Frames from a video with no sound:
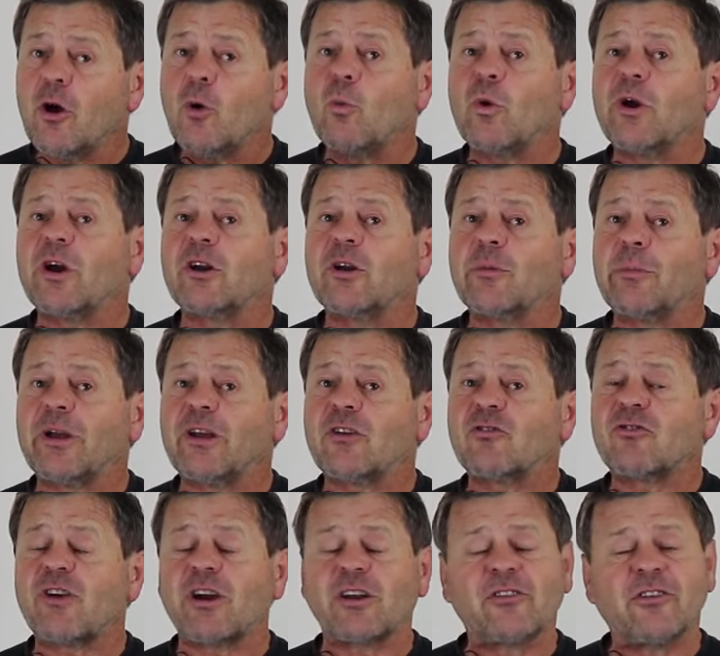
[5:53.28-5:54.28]
we're going to be
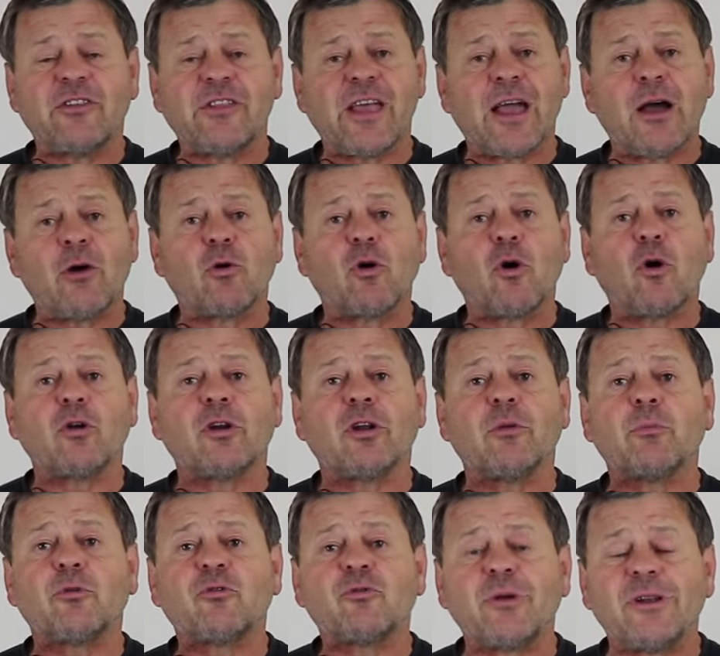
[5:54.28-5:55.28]
extracting the alcohol at
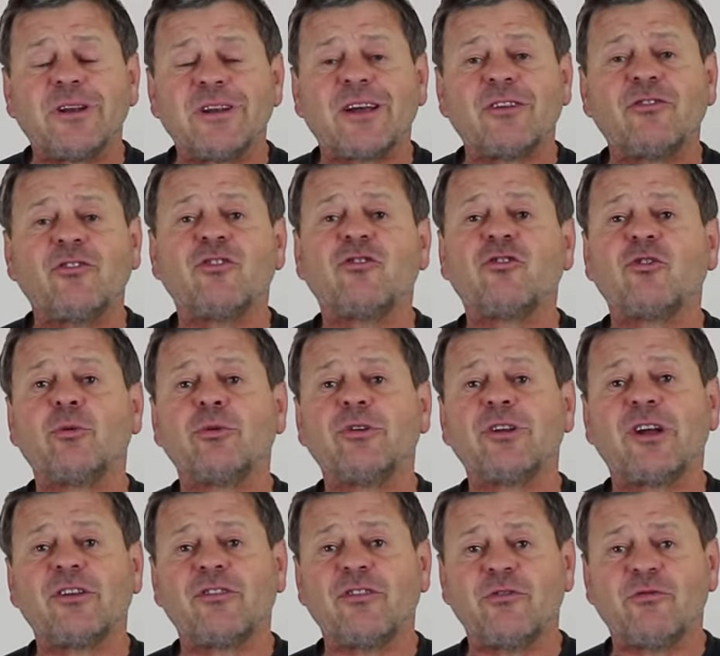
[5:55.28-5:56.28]
between 92 and
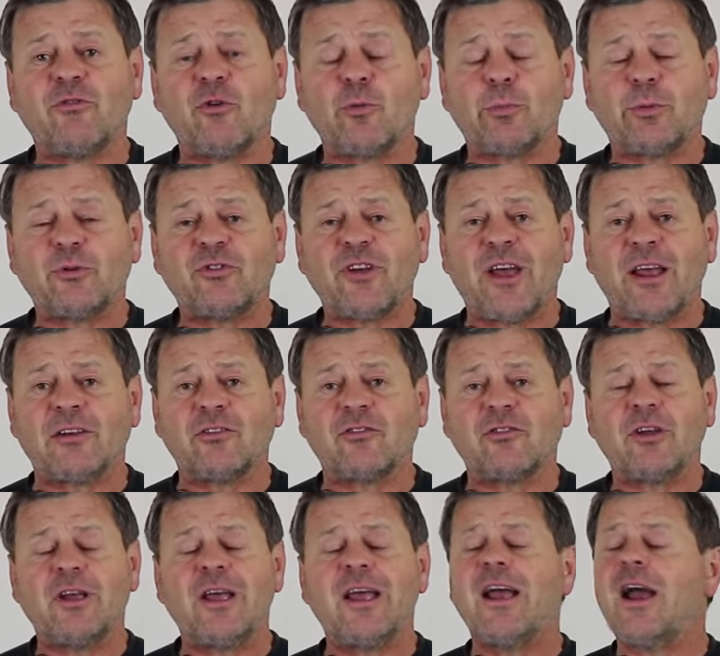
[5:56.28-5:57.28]
94%,
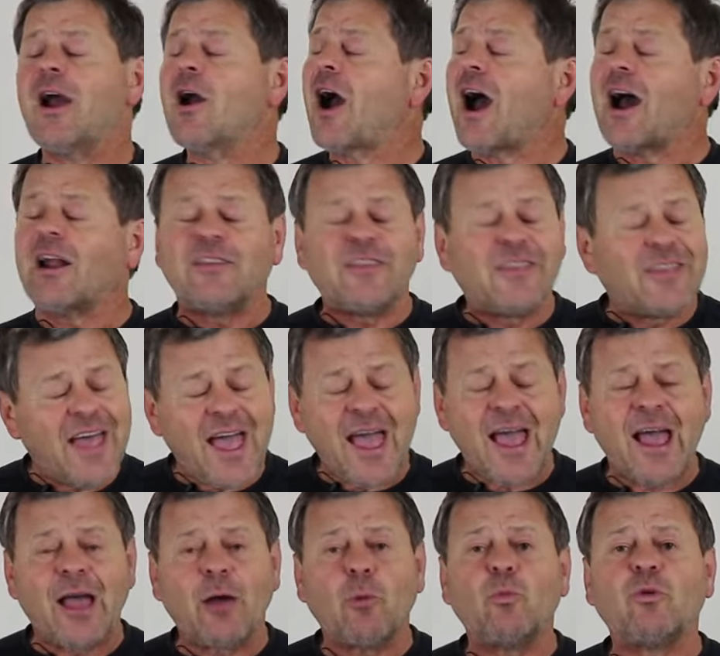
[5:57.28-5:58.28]
and
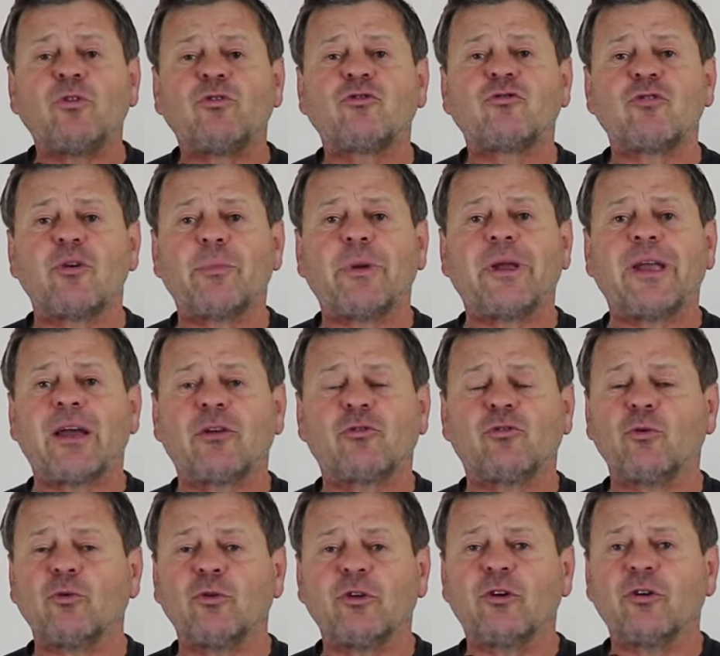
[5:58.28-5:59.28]
there we're stripping out
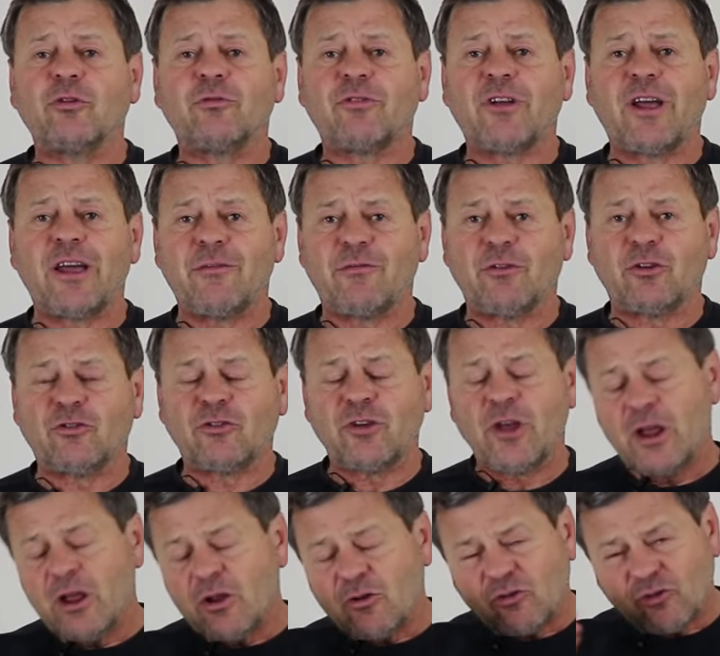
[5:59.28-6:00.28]
all the good flavours.
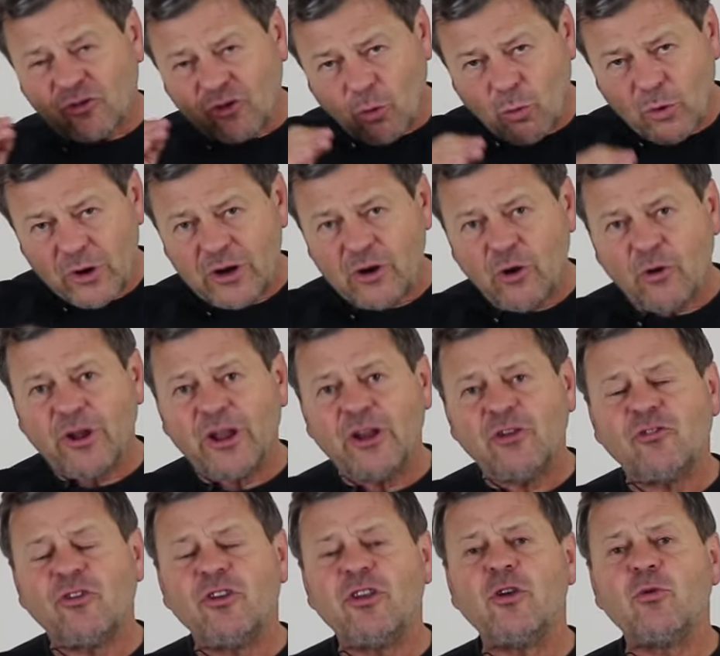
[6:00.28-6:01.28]
So we're looking
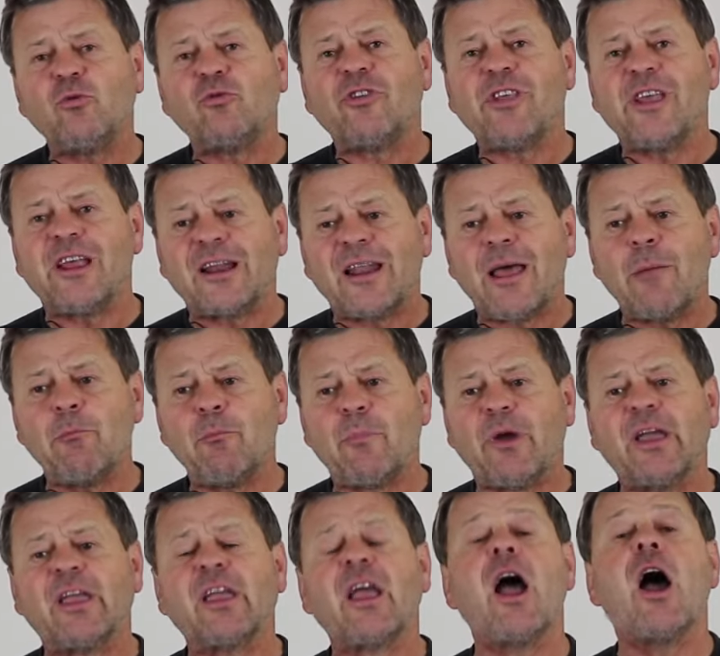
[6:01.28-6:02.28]
to use the
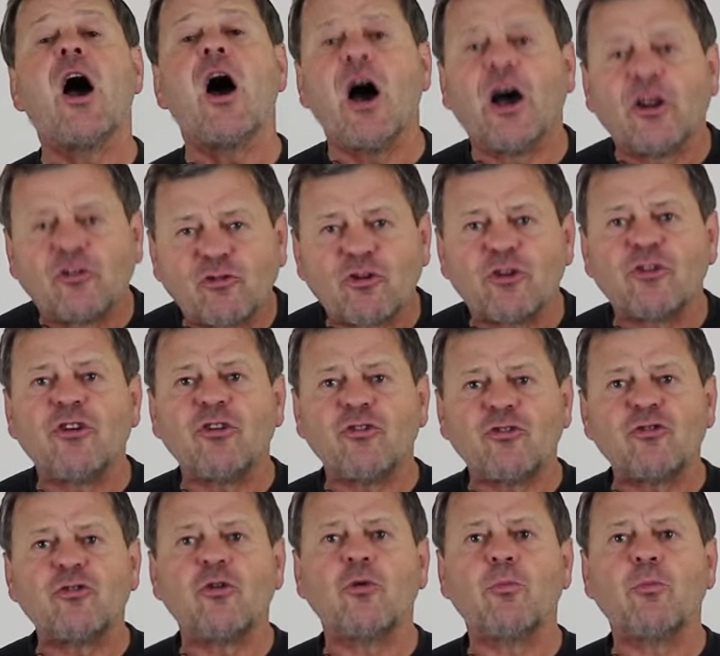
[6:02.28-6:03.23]
alembic, a traditional